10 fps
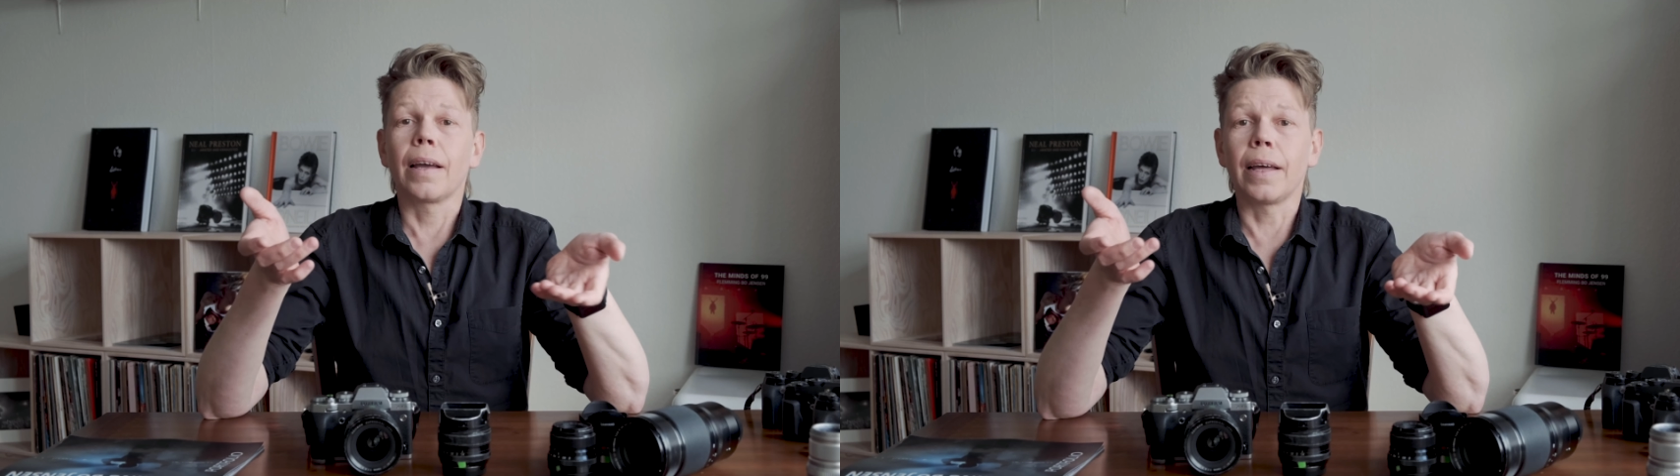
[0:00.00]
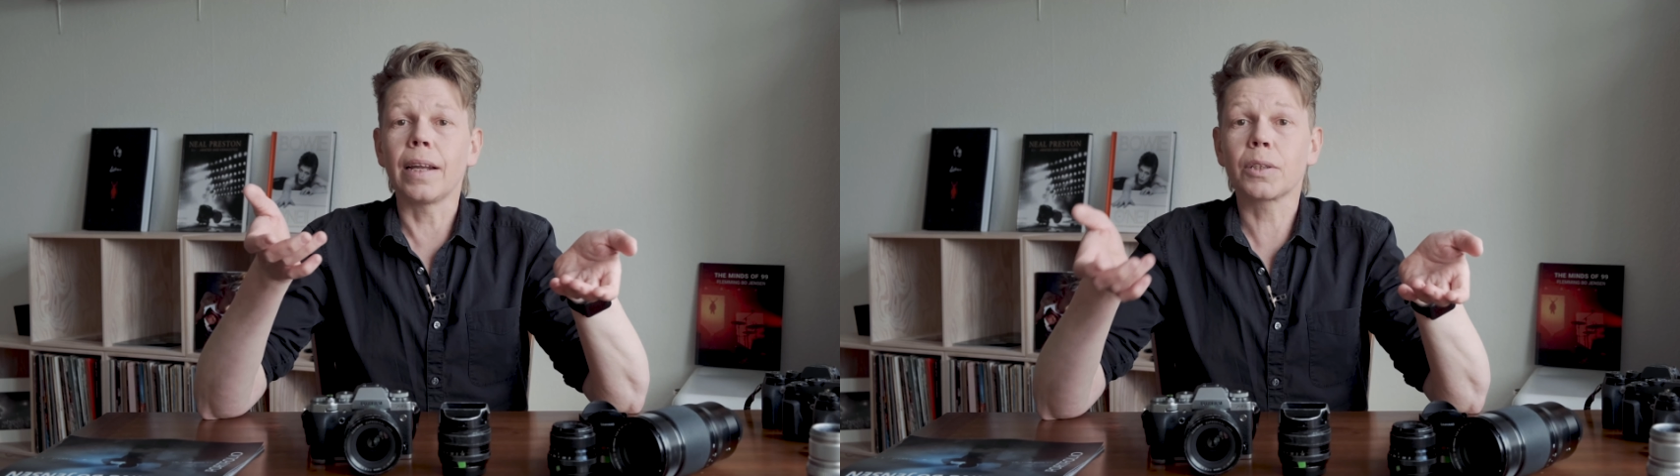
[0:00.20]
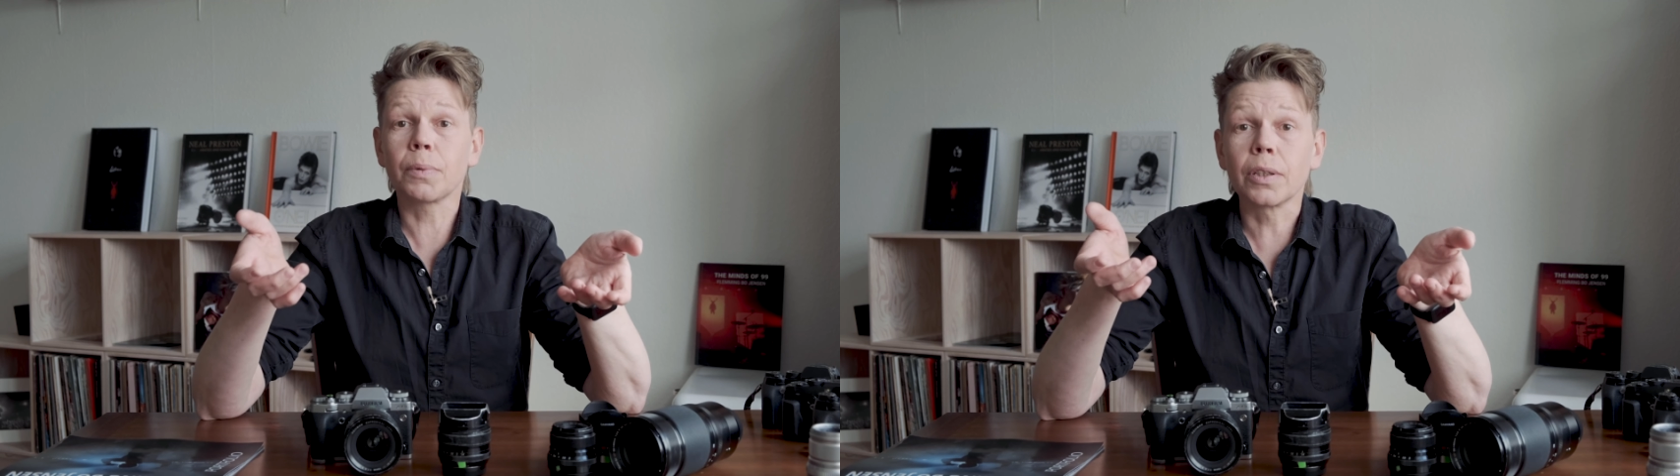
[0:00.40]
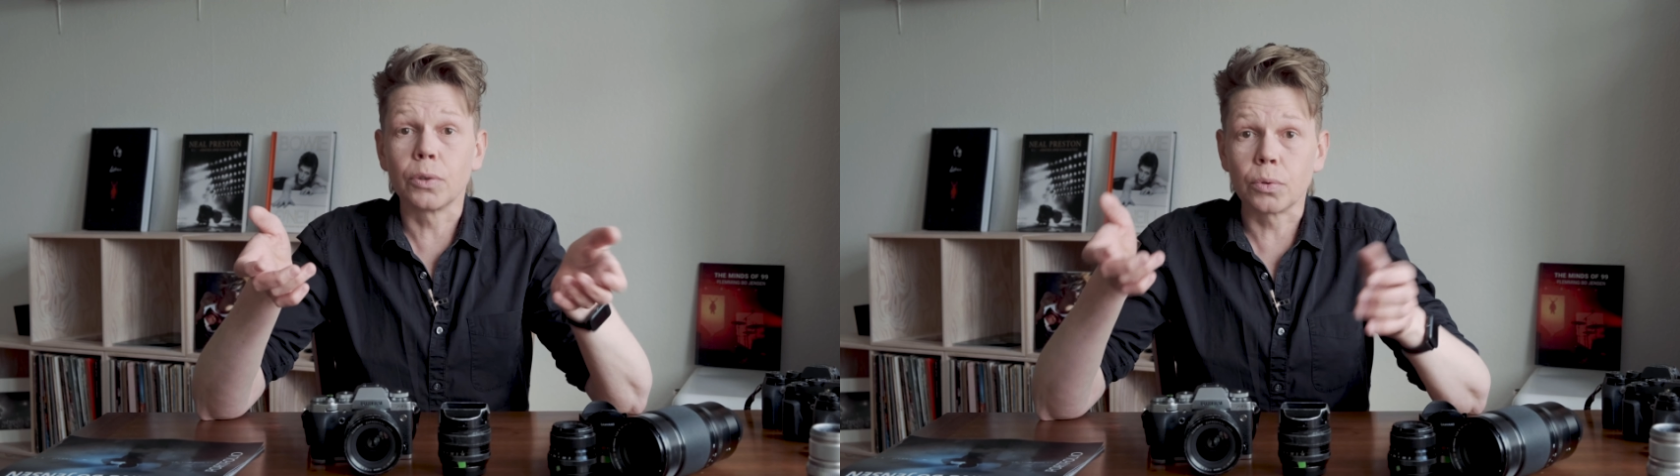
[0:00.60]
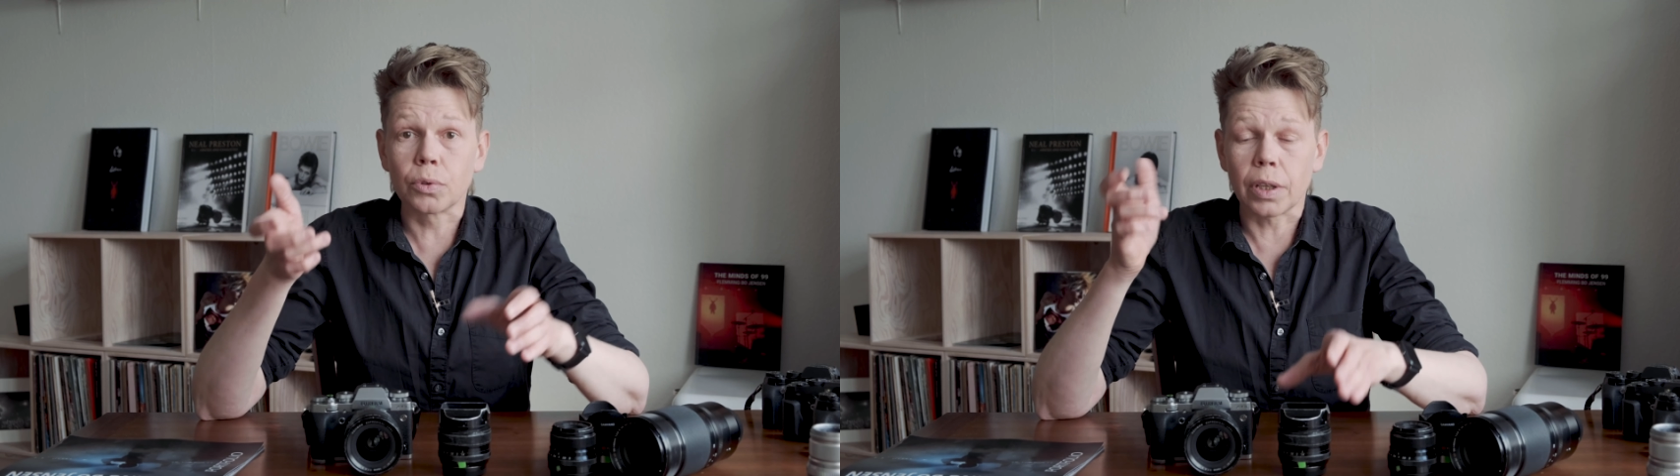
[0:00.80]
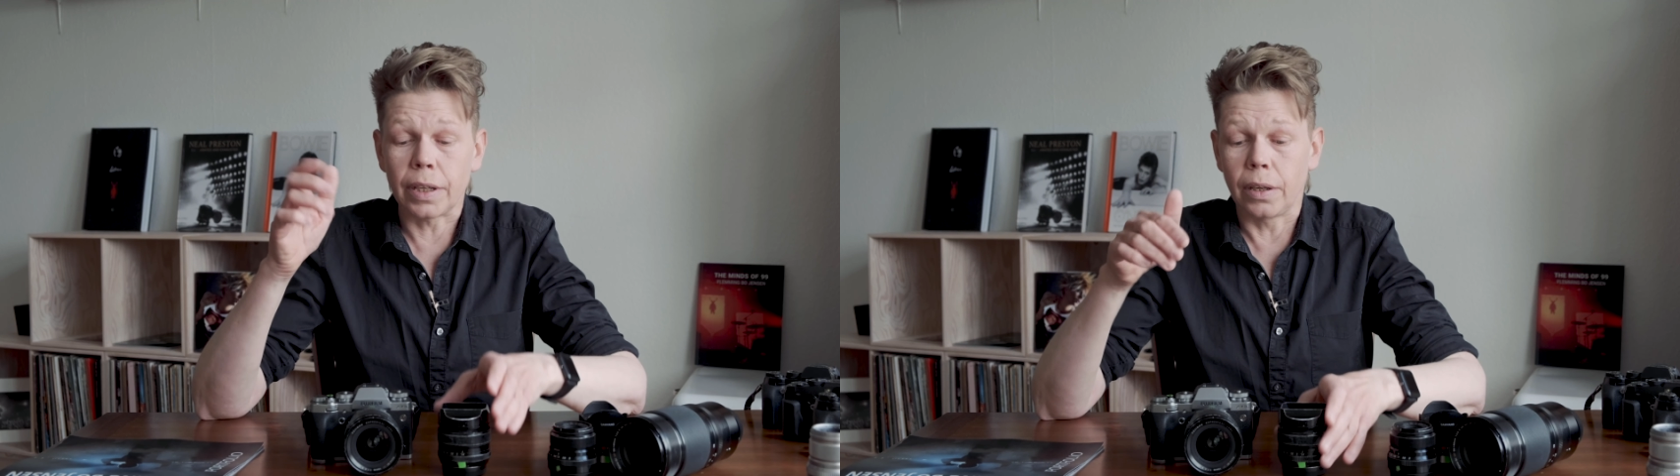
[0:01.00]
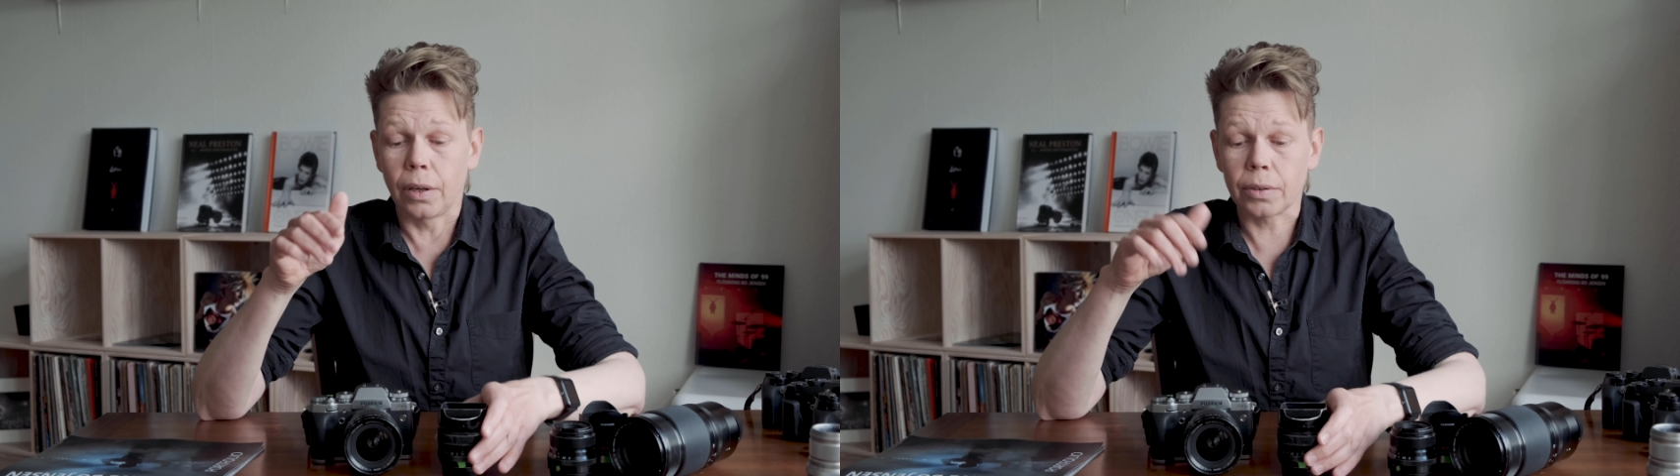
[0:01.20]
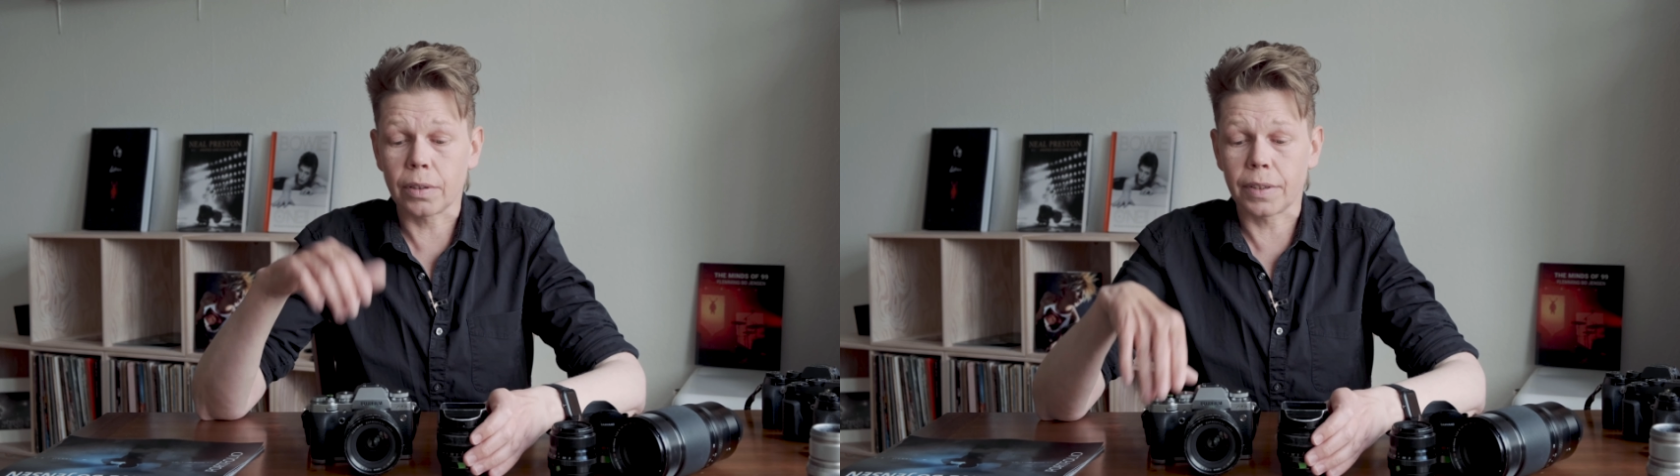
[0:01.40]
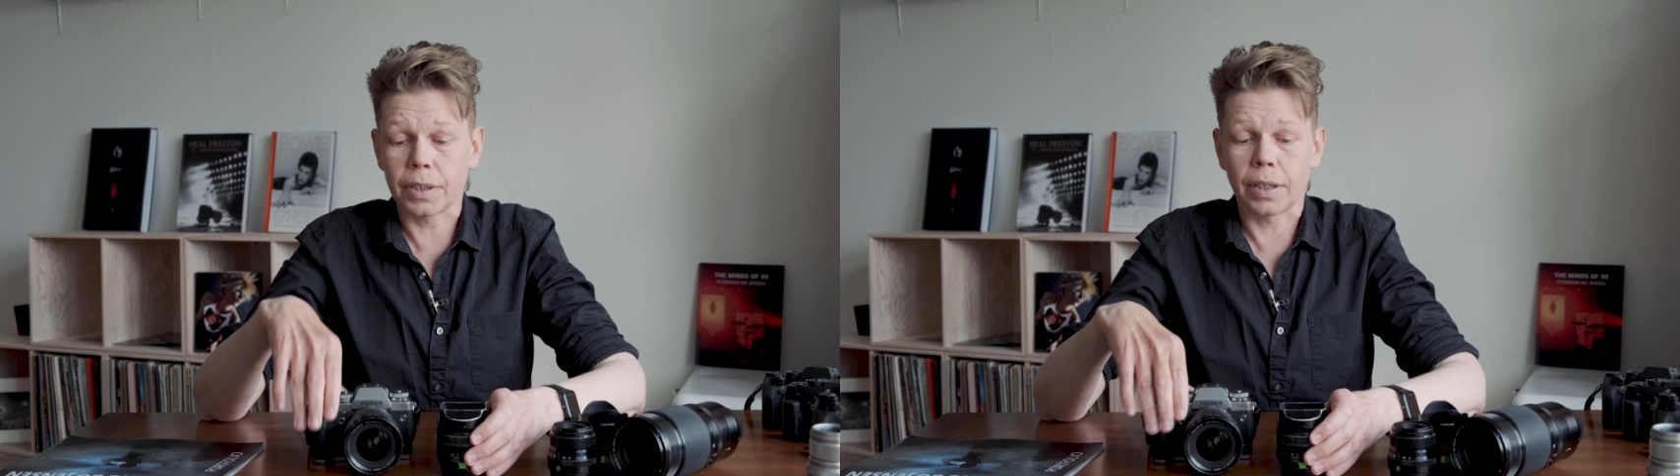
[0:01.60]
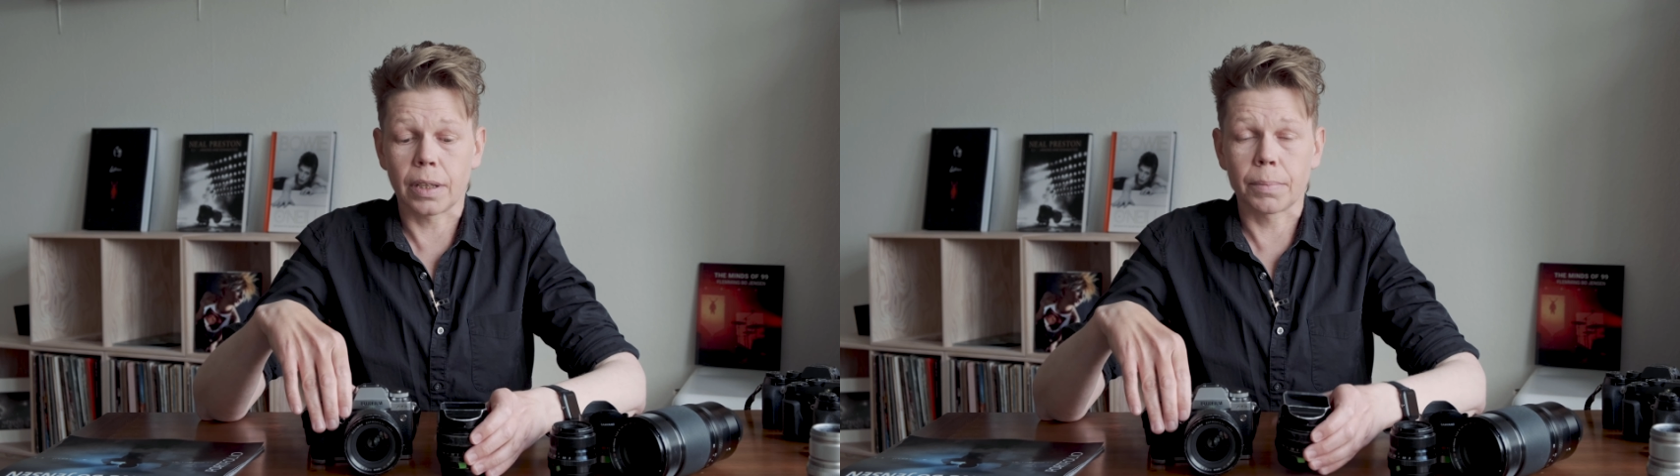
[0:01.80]
And that's what I use a lot of the
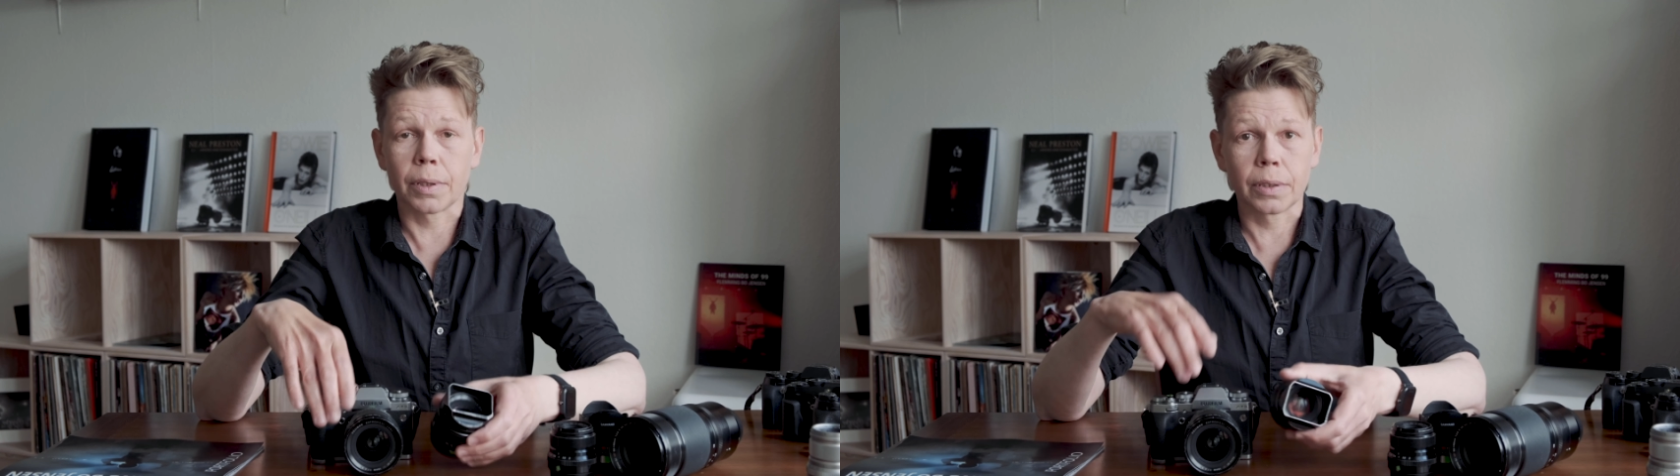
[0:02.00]
time,